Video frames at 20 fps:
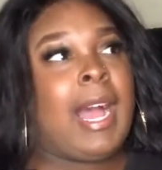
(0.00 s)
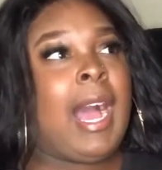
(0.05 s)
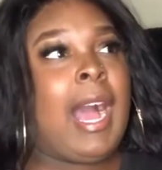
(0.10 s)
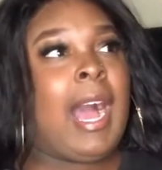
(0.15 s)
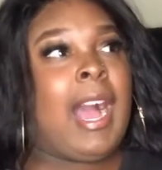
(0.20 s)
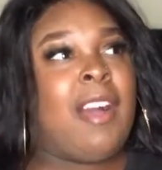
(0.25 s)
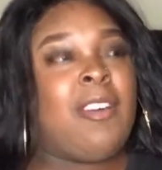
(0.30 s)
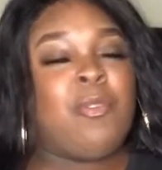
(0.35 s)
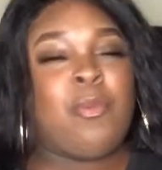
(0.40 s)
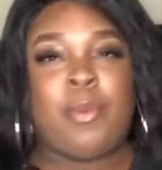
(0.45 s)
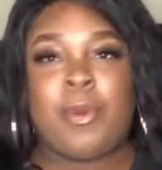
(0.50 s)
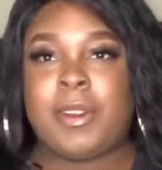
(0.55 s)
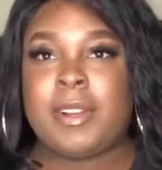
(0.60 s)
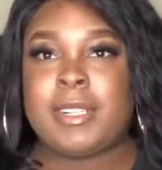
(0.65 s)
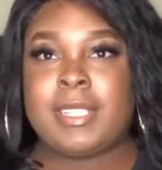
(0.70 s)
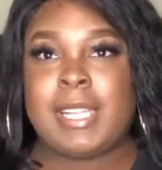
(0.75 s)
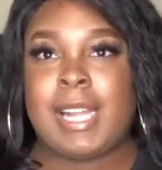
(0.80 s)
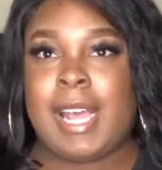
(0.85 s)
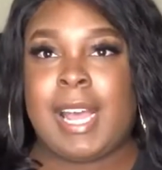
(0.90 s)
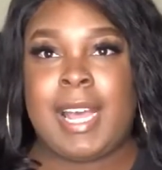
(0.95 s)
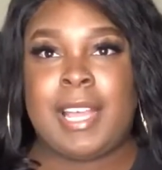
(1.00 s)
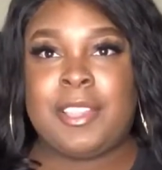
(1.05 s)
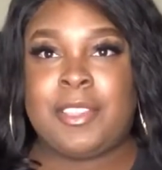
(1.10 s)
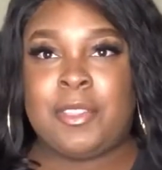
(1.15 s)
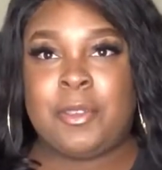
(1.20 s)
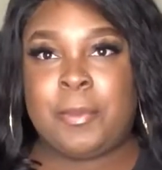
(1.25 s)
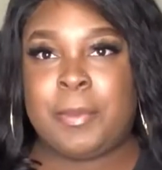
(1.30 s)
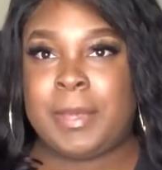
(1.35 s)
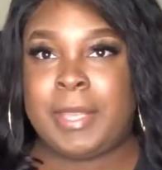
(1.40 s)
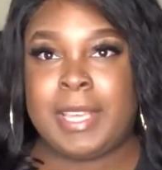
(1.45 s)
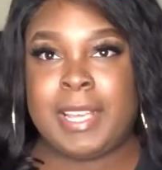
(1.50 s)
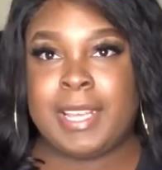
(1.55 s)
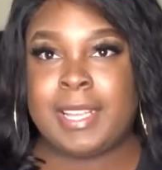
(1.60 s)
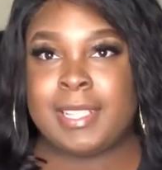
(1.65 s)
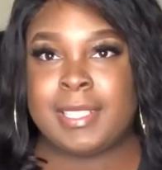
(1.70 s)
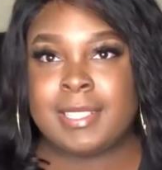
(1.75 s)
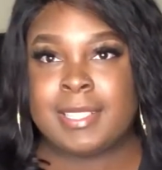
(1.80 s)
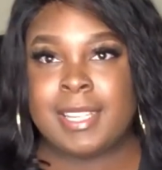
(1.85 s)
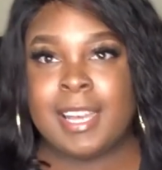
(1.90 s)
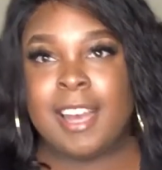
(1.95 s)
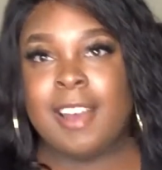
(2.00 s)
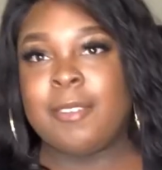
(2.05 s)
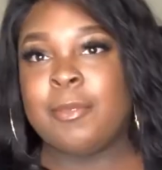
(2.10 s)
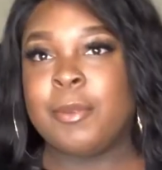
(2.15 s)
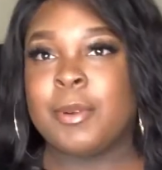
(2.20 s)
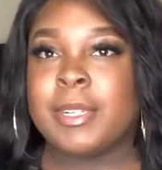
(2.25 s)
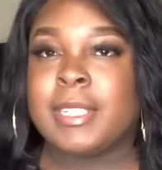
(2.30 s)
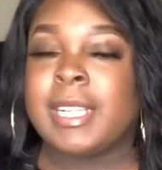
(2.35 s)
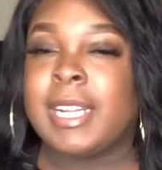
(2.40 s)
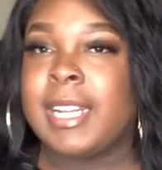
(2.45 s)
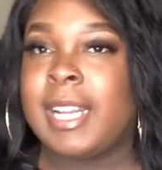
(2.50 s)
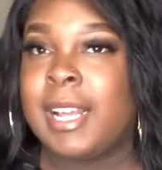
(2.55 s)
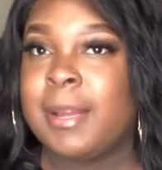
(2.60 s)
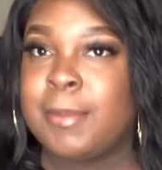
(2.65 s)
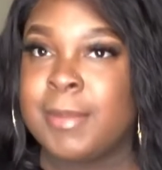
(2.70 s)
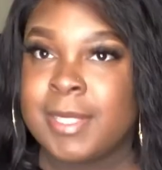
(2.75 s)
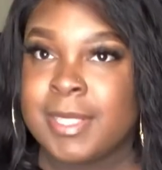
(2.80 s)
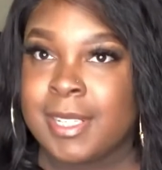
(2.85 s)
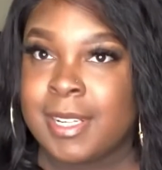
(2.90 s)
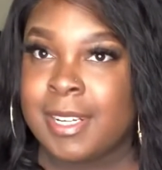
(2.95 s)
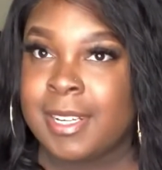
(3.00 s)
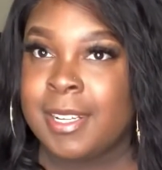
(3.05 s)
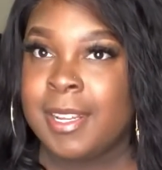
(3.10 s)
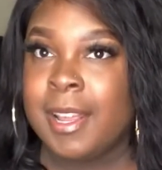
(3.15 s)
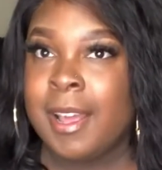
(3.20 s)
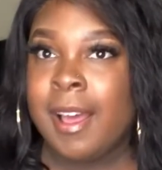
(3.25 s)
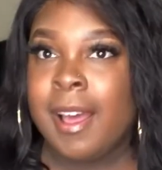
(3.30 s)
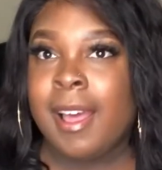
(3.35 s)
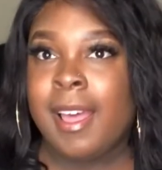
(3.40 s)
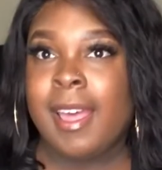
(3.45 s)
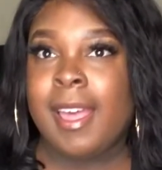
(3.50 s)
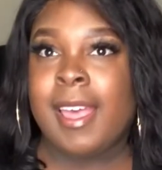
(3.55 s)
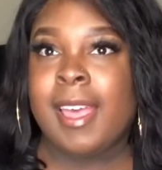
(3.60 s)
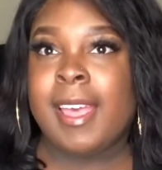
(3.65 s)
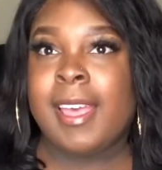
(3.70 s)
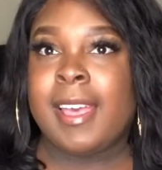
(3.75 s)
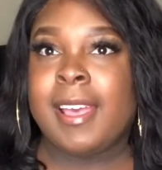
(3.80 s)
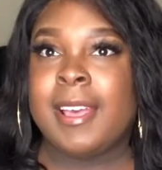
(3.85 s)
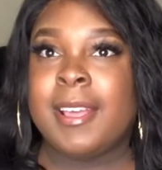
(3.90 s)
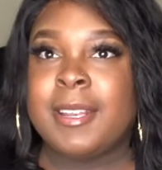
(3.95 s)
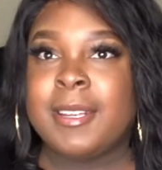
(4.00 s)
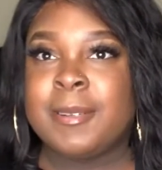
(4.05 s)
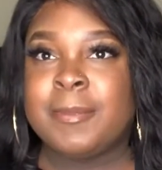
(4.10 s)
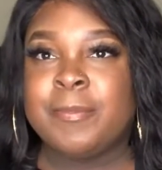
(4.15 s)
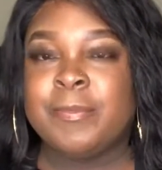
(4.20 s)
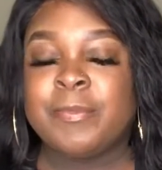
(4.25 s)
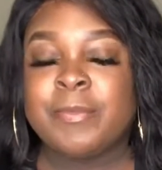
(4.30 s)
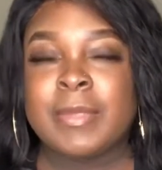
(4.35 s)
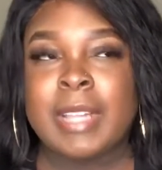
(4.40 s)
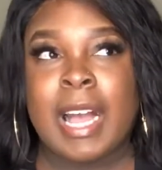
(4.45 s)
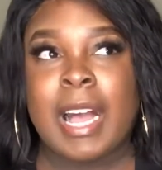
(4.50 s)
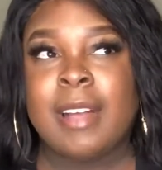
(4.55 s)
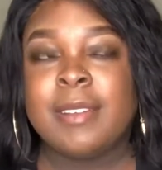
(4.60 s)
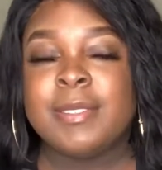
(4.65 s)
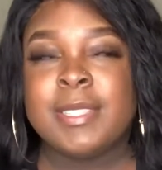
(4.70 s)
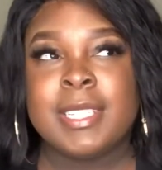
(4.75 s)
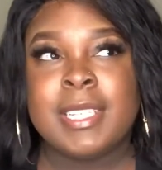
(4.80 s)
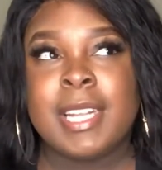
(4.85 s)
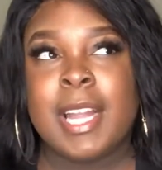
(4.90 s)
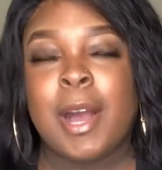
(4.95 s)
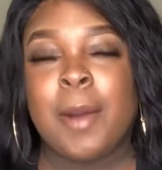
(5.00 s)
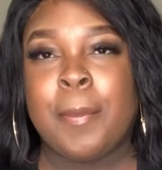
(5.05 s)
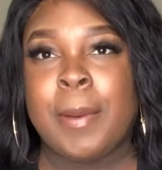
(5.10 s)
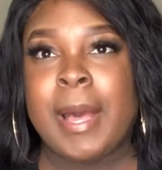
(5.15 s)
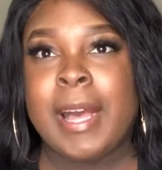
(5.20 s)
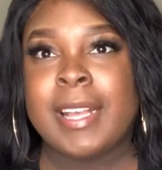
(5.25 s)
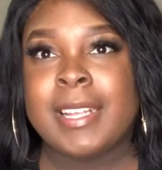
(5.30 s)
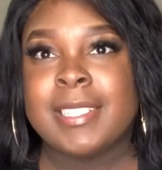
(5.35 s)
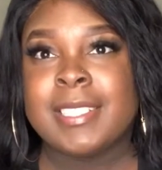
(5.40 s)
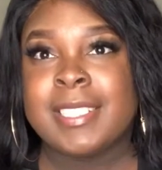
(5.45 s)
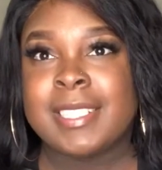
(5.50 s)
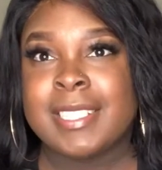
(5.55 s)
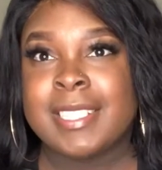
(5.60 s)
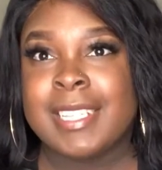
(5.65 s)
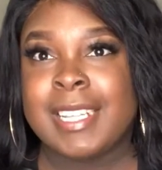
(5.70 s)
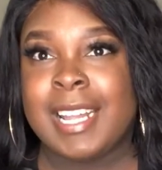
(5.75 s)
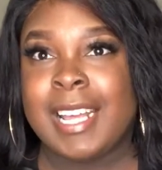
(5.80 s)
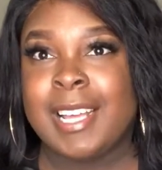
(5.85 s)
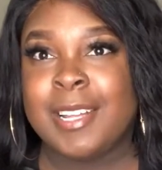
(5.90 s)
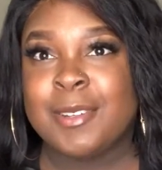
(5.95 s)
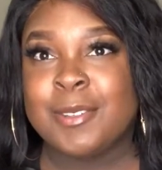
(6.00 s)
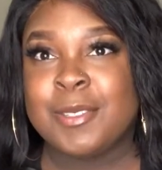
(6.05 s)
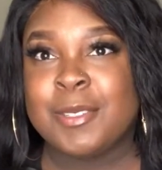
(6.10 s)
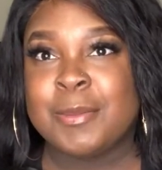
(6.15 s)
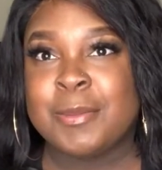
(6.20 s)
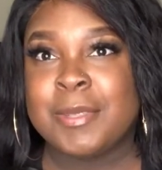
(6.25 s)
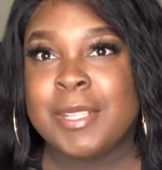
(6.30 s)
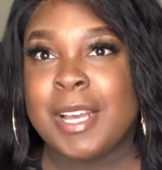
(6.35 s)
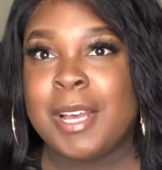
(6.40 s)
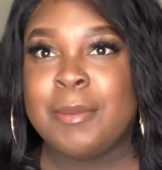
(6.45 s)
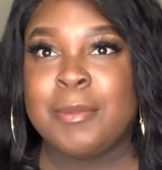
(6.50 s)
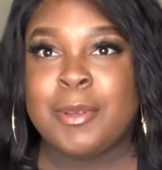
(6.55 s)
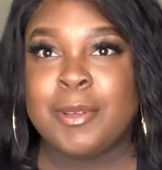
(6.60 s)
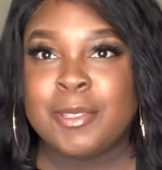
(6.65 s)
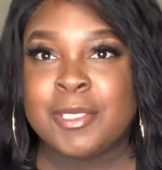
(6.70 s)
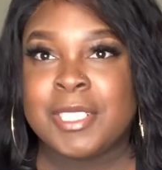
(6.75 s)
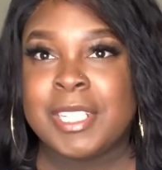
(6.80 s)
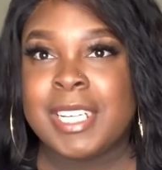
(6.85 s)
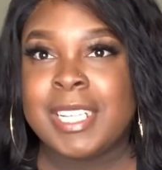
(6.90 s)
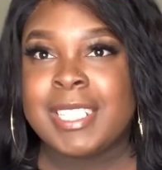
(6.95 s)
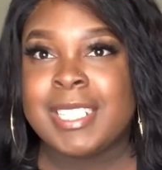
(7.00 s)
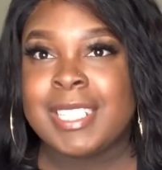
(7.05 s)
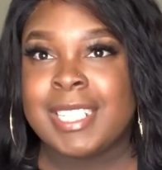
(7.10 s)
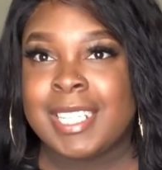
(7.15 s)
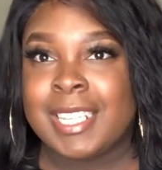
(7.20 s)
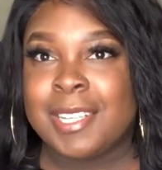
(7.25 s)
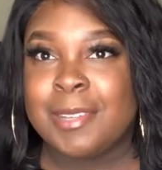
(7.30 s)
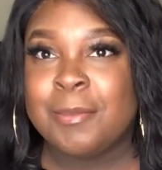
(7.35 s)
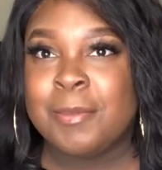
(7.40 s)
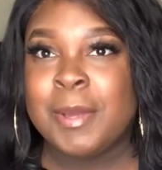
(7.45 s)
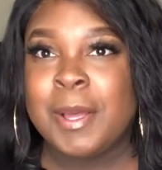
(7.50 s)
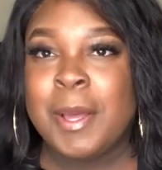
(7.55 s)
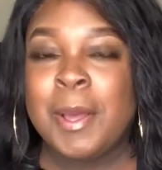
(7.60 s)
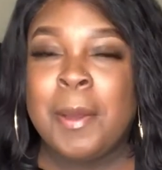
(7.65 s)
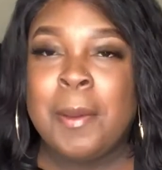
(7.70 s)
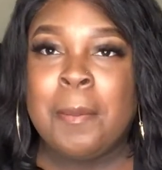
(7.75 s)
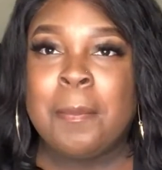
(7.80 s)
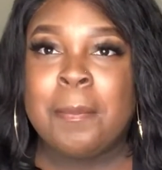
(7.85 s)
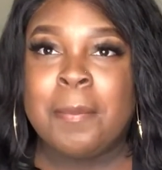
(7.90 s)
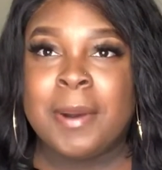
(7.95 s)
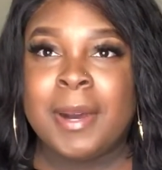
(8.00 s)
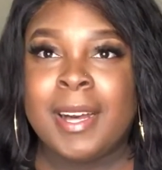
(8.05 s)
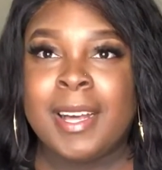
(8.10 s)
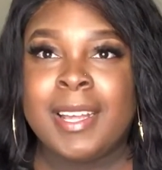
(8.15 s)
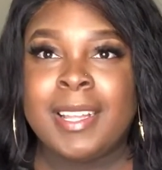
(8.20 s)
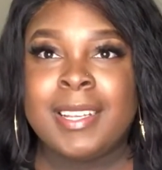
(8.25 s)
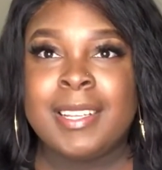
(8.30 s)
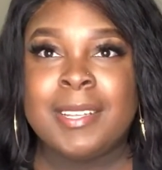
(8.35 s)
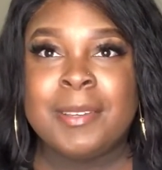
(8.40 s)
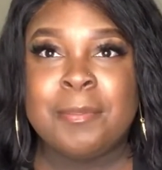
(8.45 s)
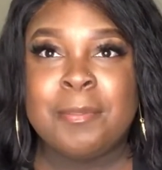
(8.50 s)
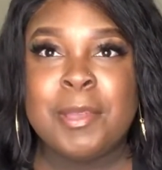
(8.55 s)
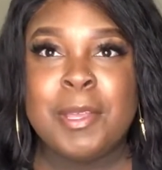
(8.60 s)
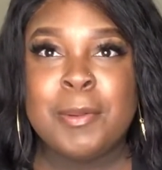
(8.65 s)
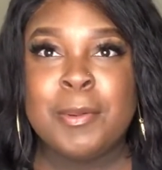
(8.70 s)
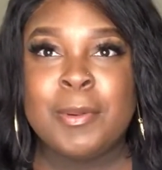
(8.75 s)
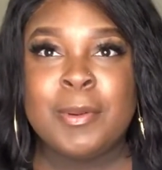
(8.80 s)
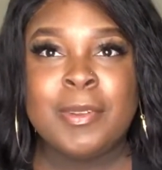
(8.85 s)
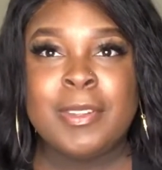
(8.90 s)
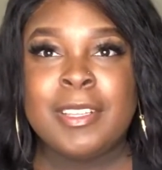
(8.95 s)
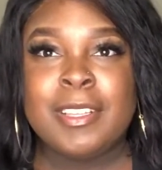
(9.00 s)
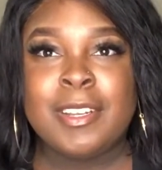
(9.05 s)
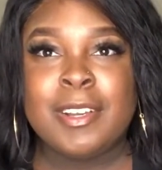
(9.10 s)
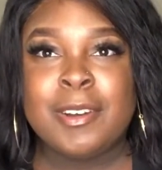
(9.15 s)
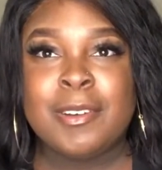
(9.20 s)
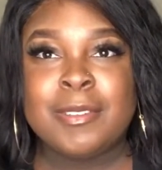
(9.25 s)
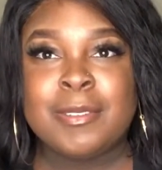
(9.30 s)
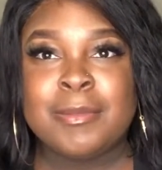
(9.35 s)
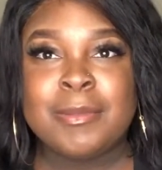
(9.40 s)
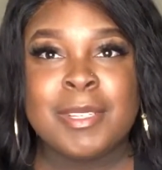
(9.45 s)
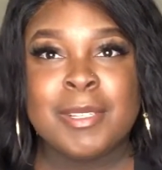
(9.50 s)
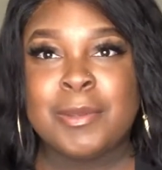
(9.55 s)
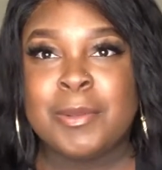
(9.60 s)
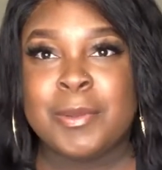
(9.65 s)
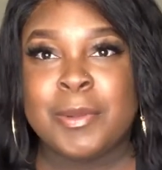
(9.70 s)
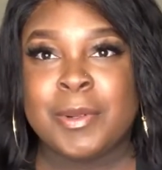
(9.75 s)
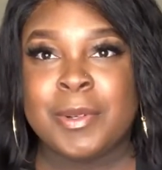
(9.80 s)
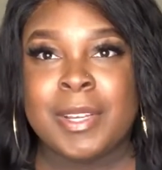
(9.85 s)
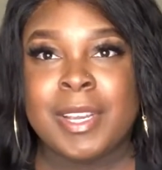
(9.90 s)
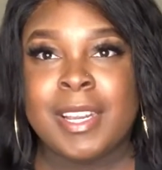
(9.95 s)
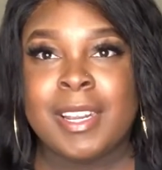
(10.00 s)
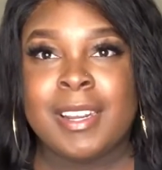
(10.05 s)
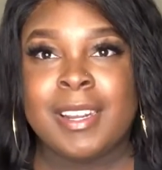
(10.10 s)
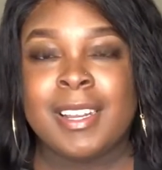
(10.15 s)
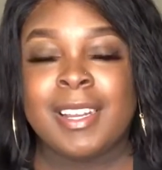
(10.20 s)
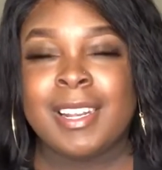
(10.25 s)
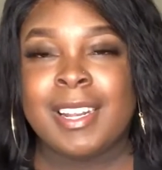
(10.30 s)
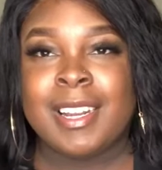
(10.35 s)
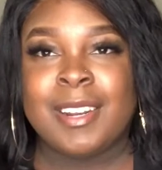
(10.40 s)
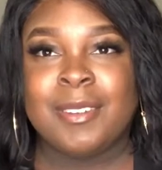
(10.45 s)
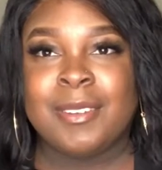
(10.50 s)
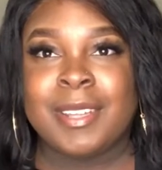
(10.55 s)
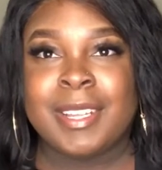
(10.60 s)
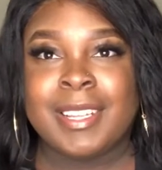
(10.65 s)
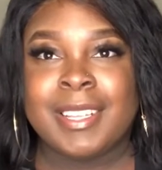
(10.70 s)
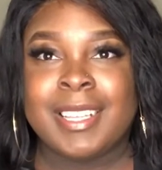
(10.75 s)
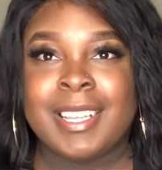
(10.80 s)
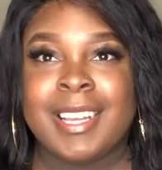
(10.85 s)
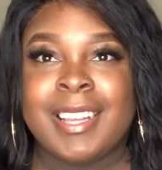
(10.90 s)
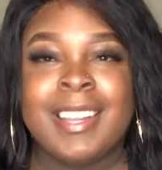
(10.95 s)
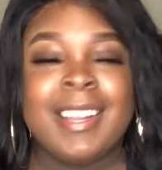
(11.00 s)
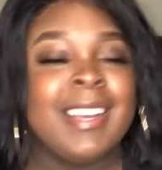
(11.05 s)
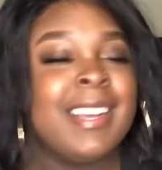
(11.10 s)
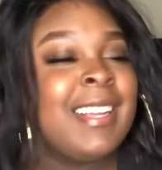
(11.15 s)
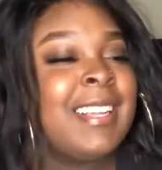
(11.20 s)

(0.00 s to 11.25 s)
I've worked at UPS, I've worked at Amazon, and I've seen how packages get handled sometimes. No shade to them, but people, you know, sometimes people don't care, and I don't like that.